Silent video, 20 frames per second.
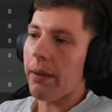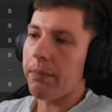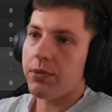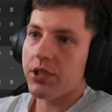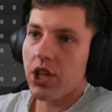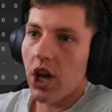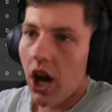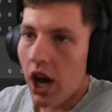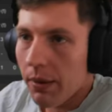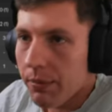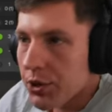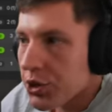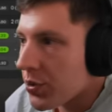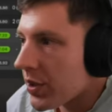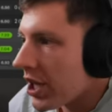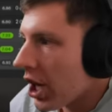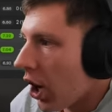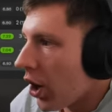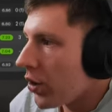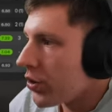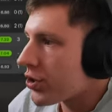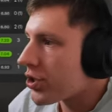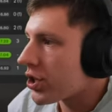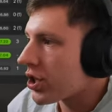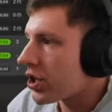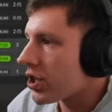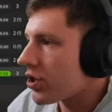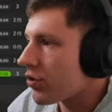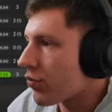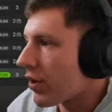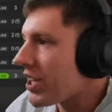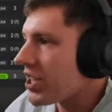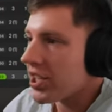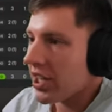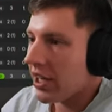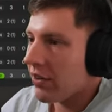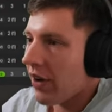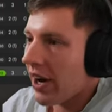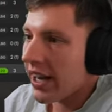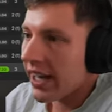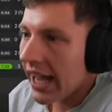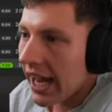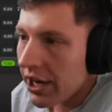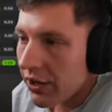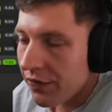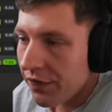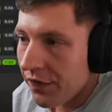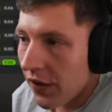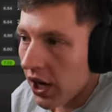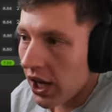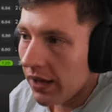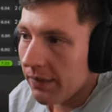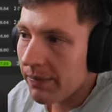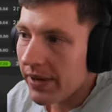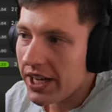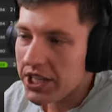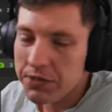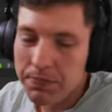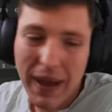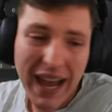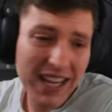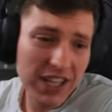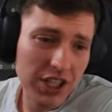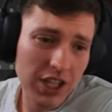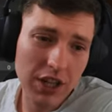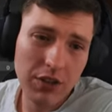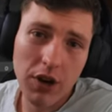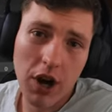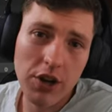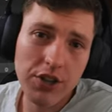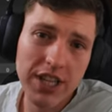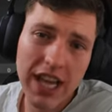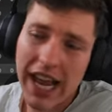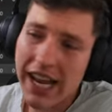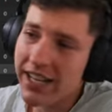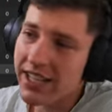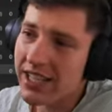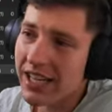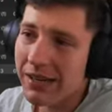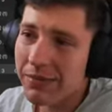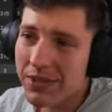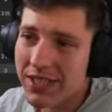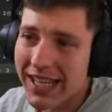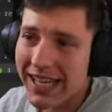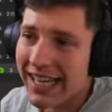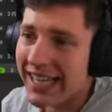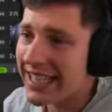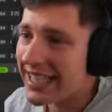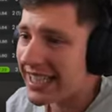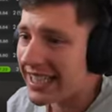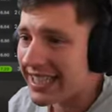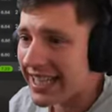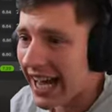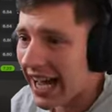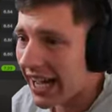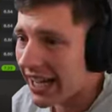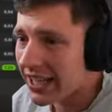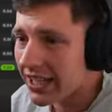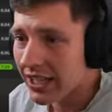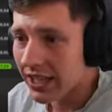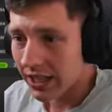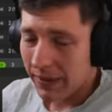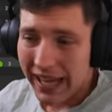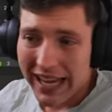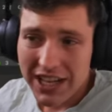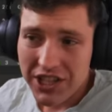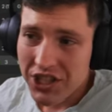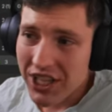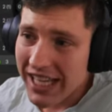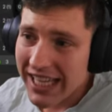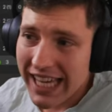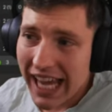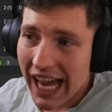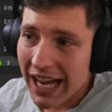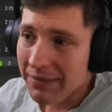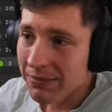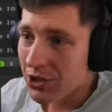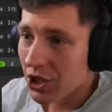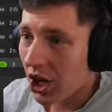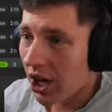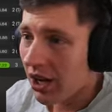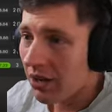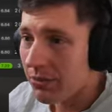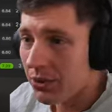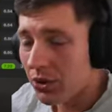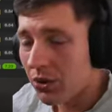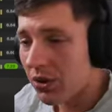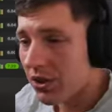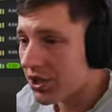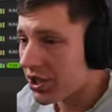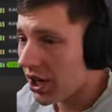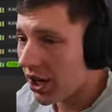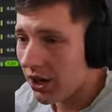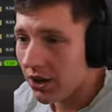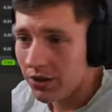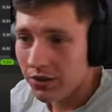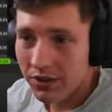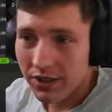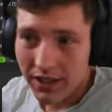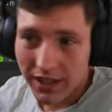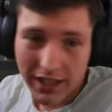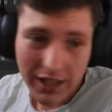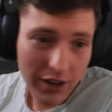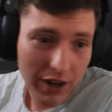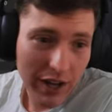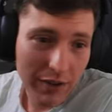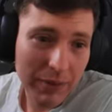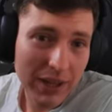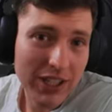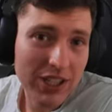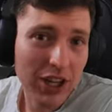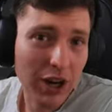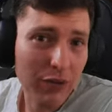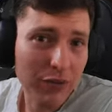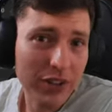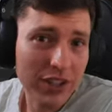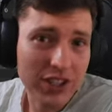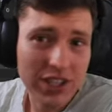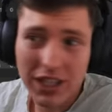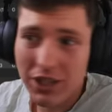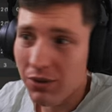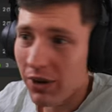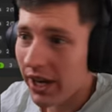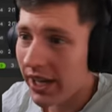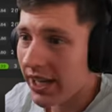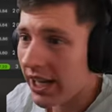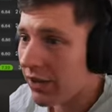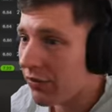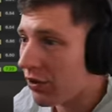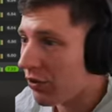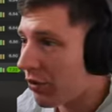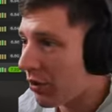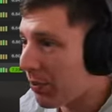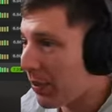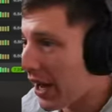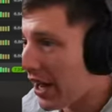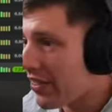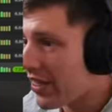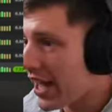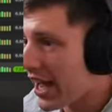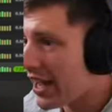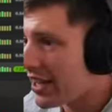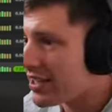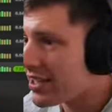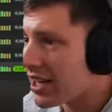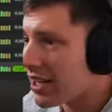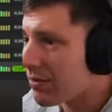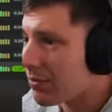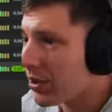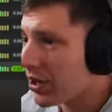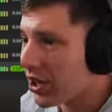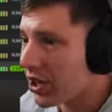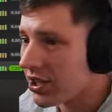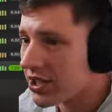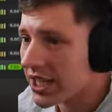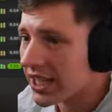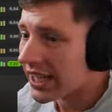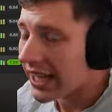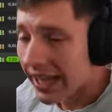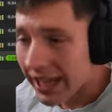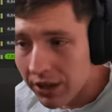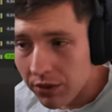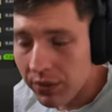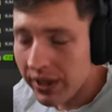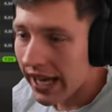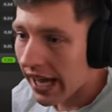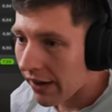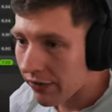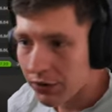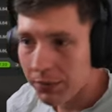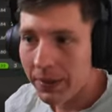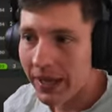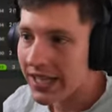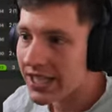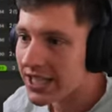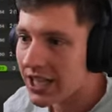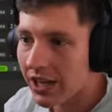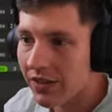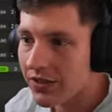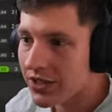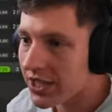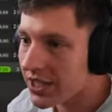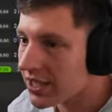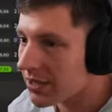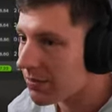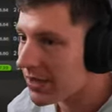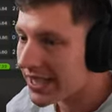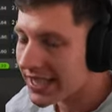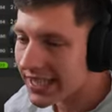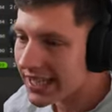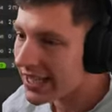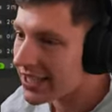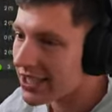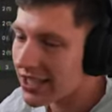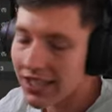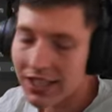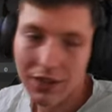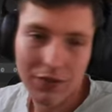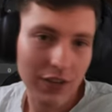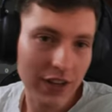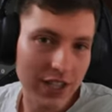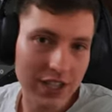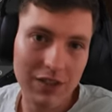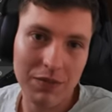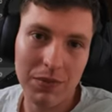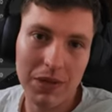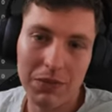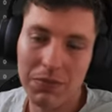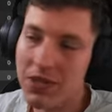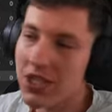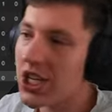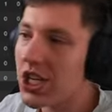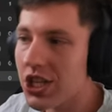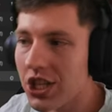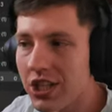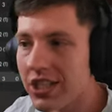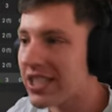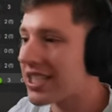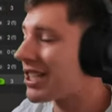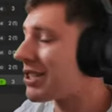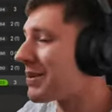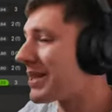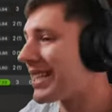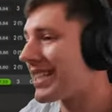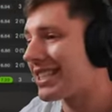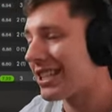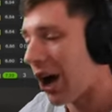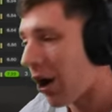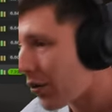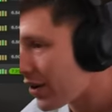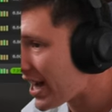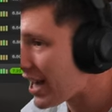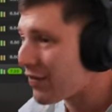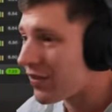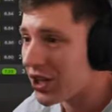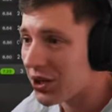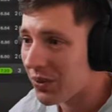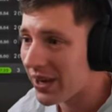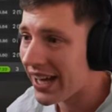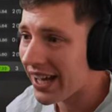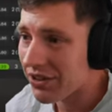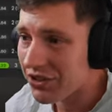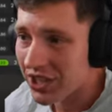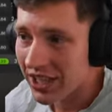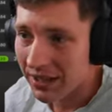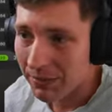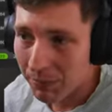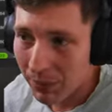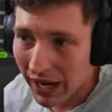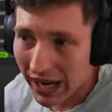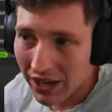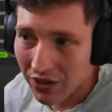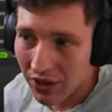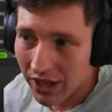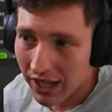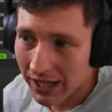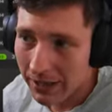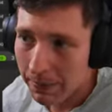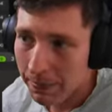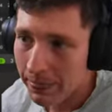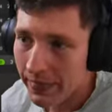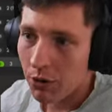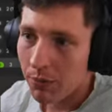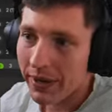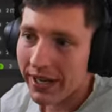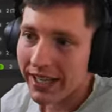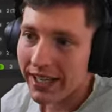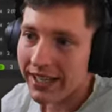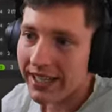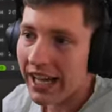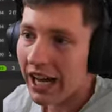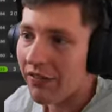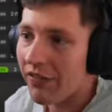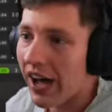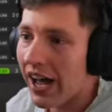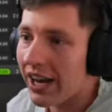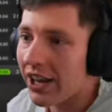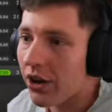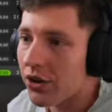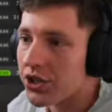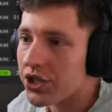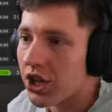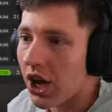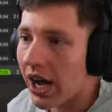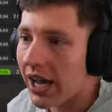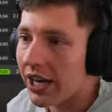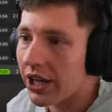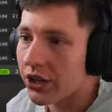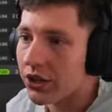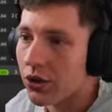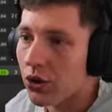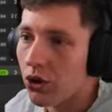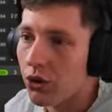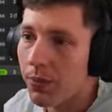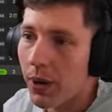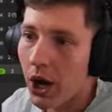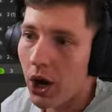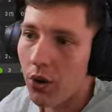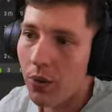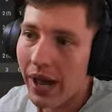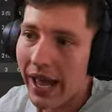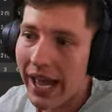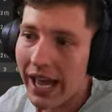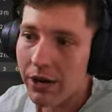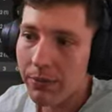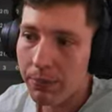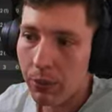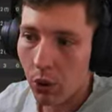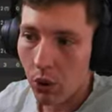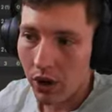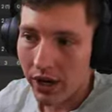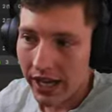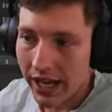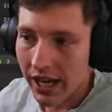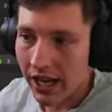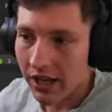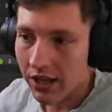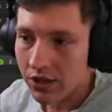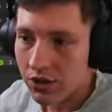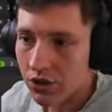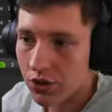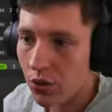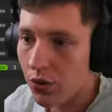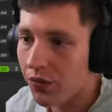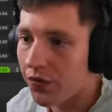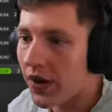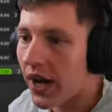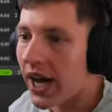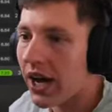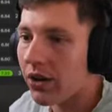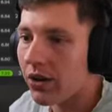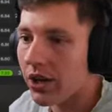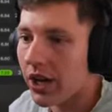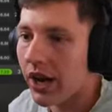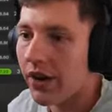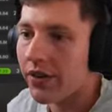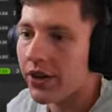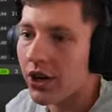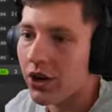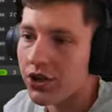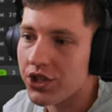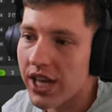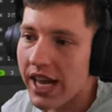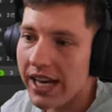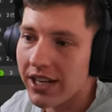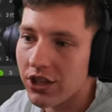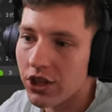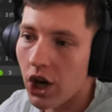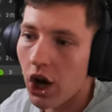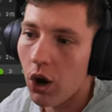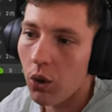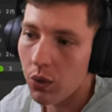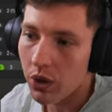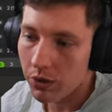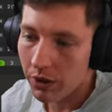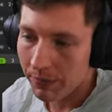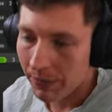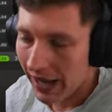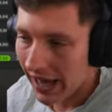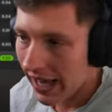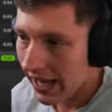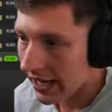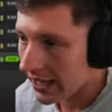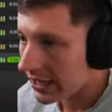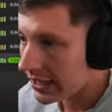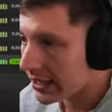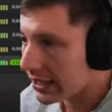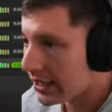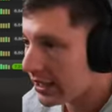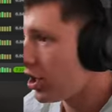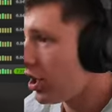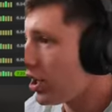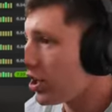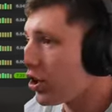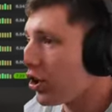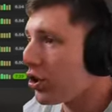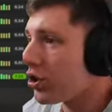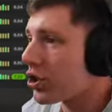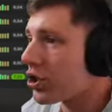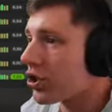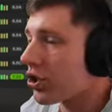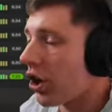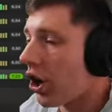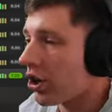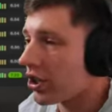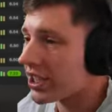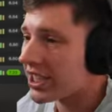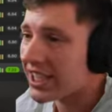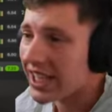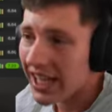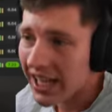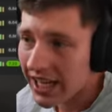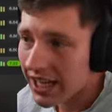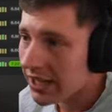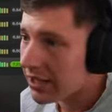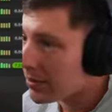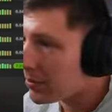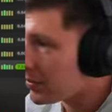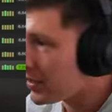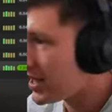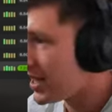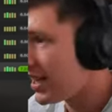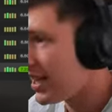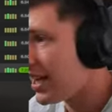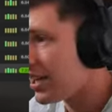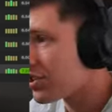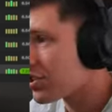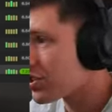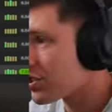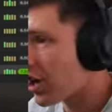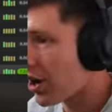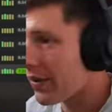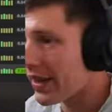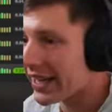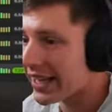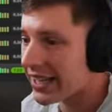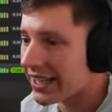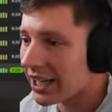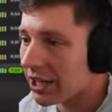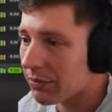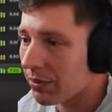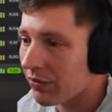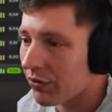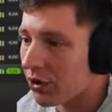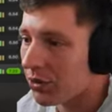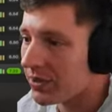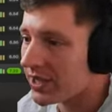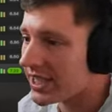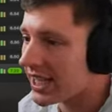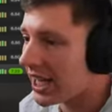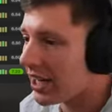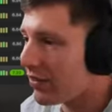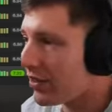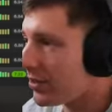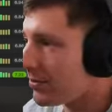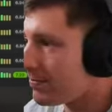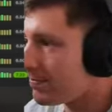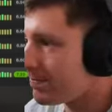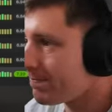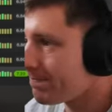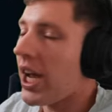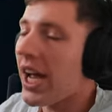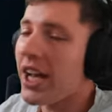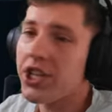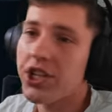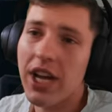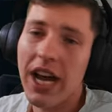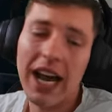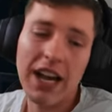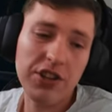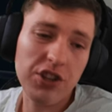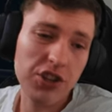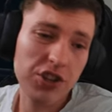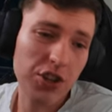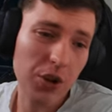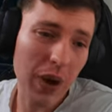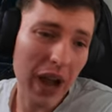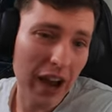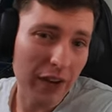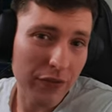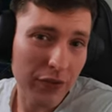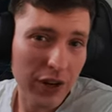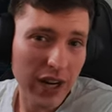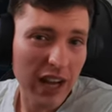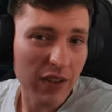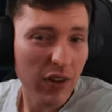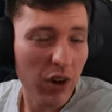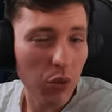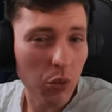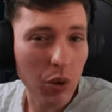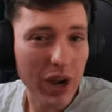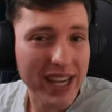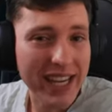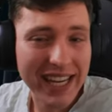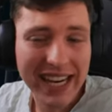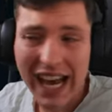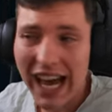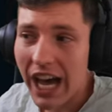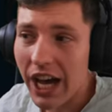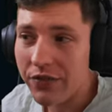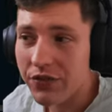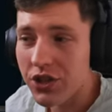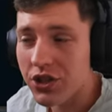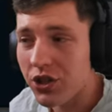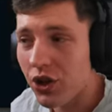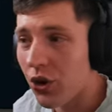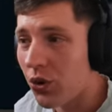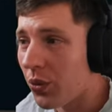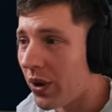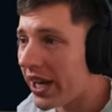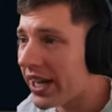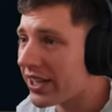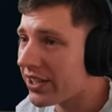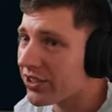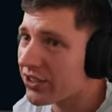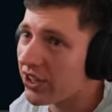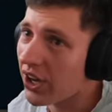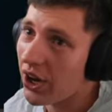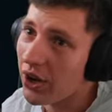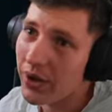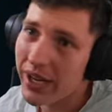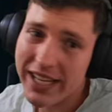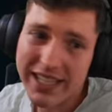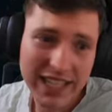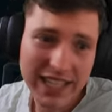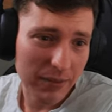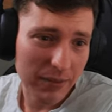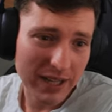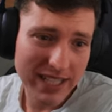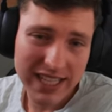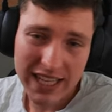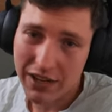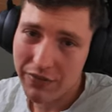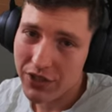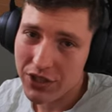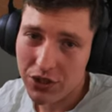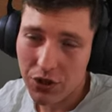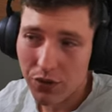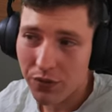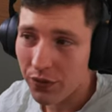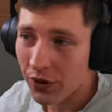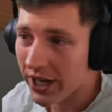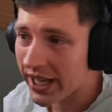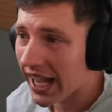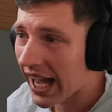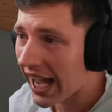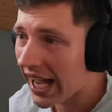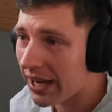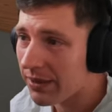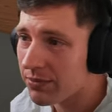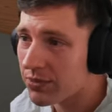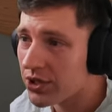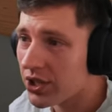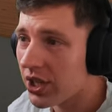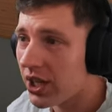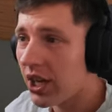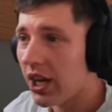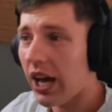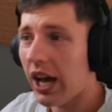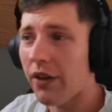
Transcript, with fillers: Cup time as we host recently relegated Fulham. It's basically a rotated team because at the end of the day, players need game time, and also I don't have much confidence anyway, even if we played the A team, because again we have to play Stephens and Dominguez in the defensive mid positions because we don't have anyone else that can play there. So I bring in Carvalho, Sila, Kubo, and Breuer, Sufal, Larios, and Cole. We were playing still a good strong team. Let's just hope they can get a performance out of it. Shea Charles is still out for another week and a half to two weeks, so going to miss another two free games games.